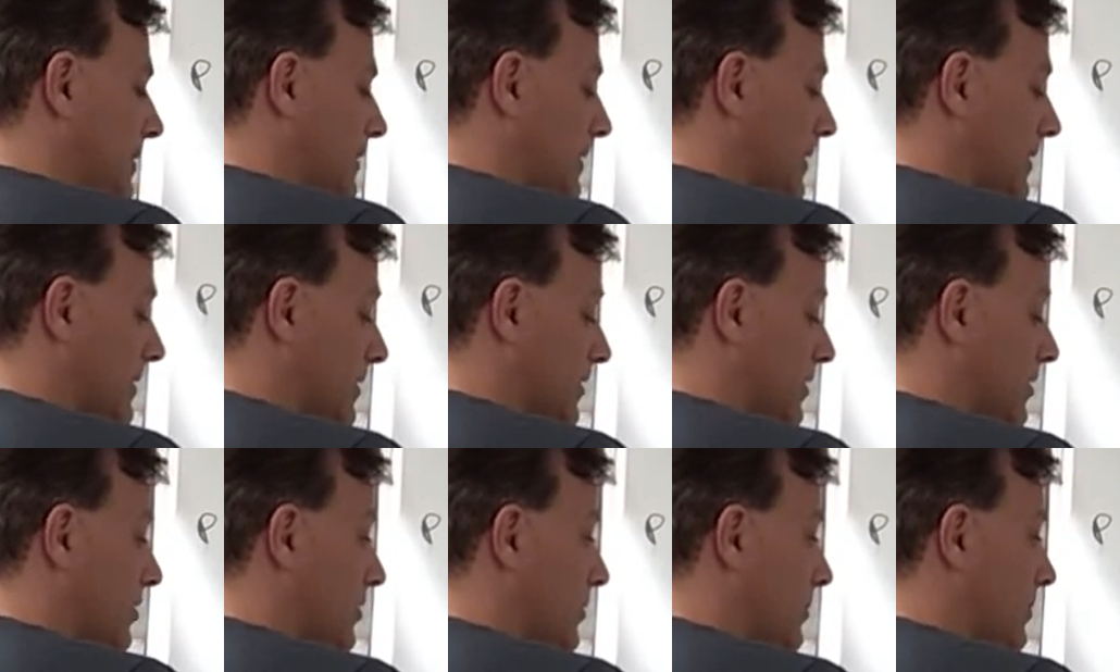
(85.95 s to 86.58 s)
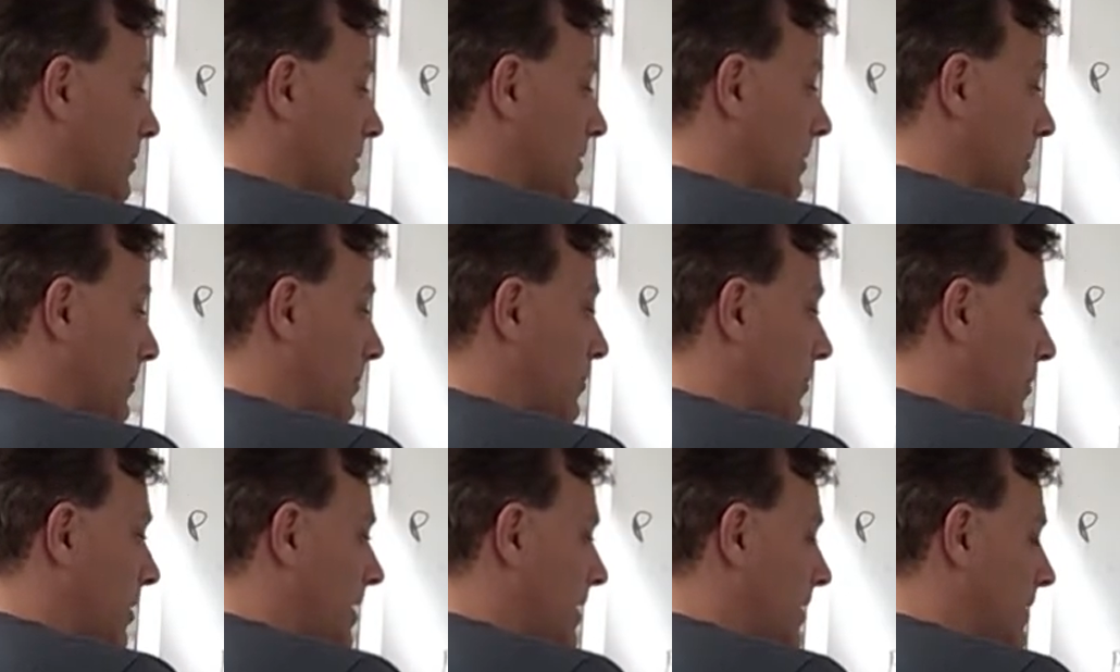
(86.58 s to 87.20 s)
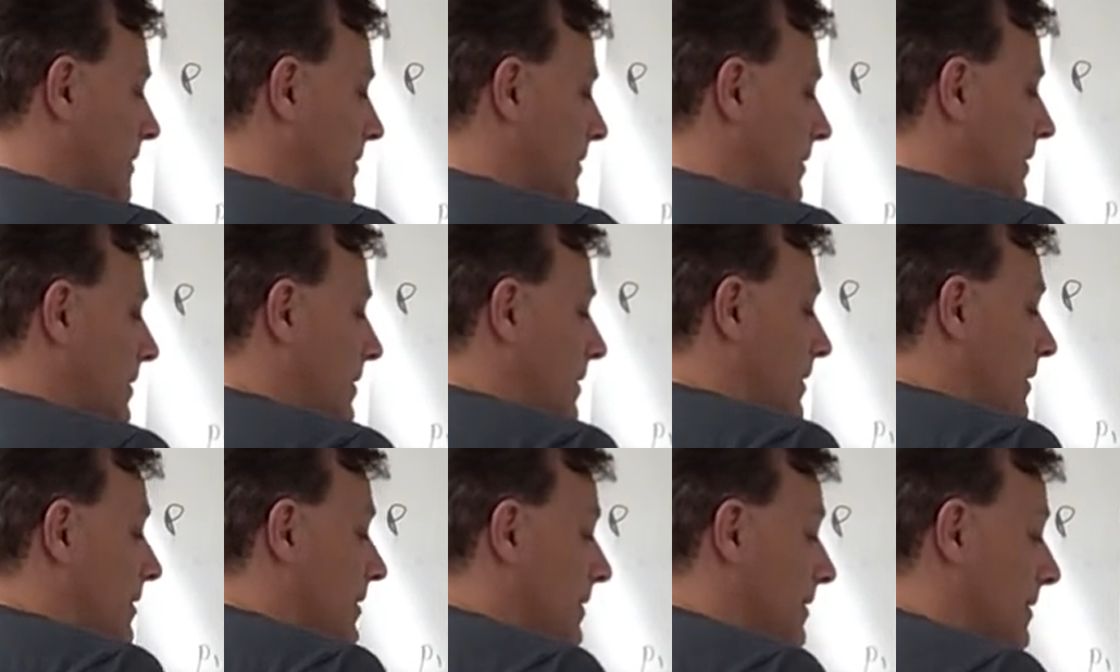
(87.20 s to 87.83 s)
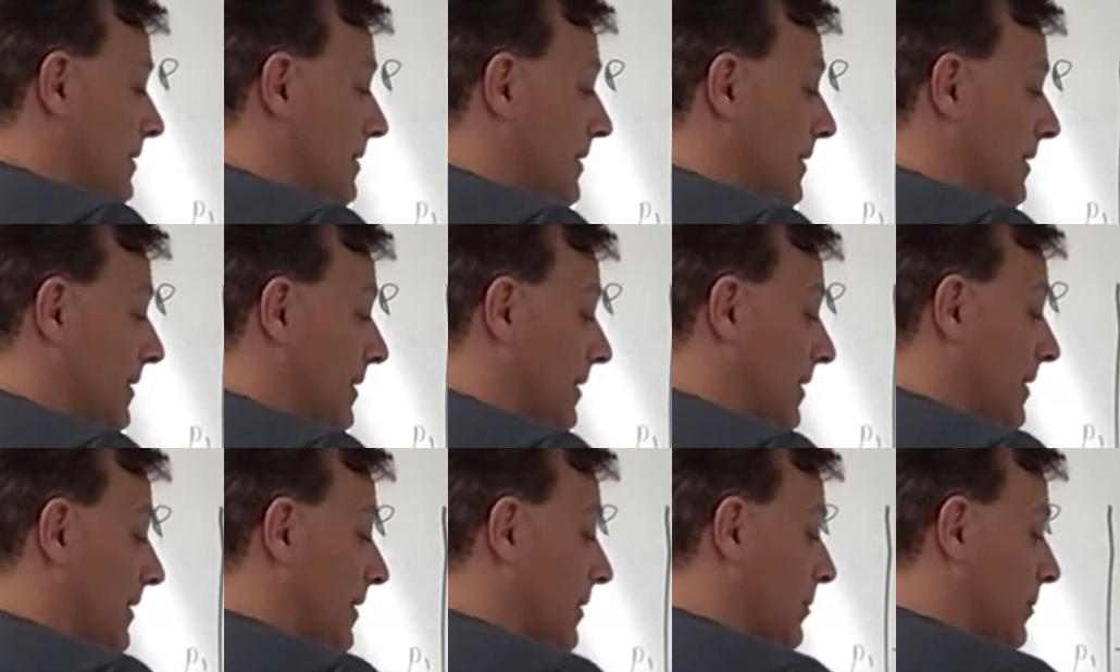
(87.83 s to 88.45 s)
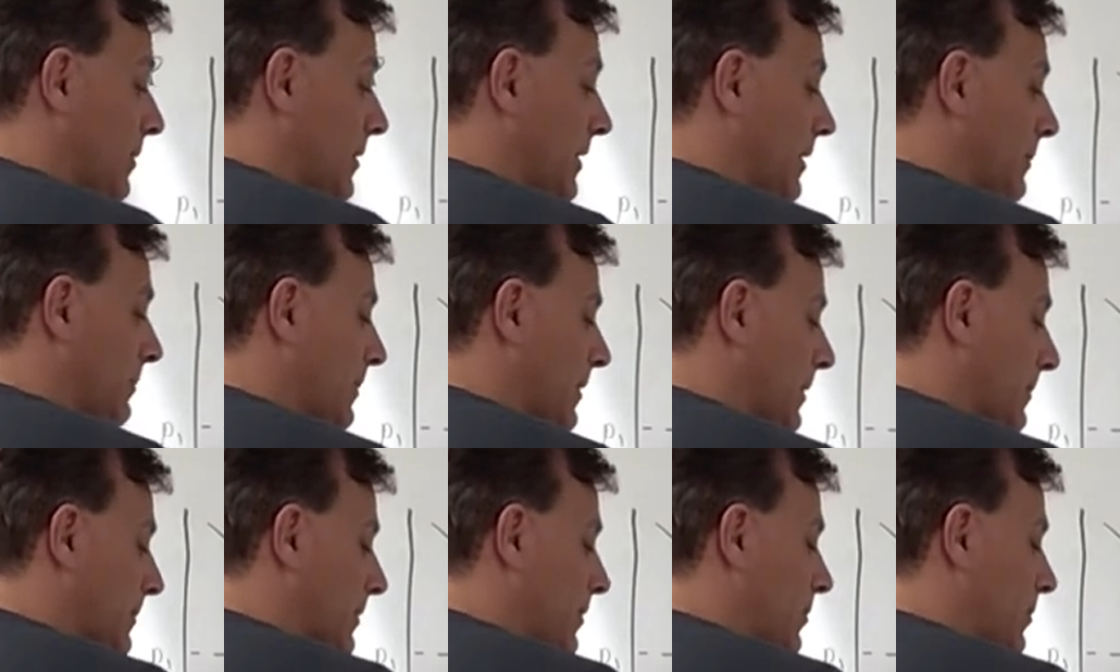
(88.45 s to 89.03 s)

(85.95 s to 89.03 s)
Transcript: This Q sub 1 is at the equilibrium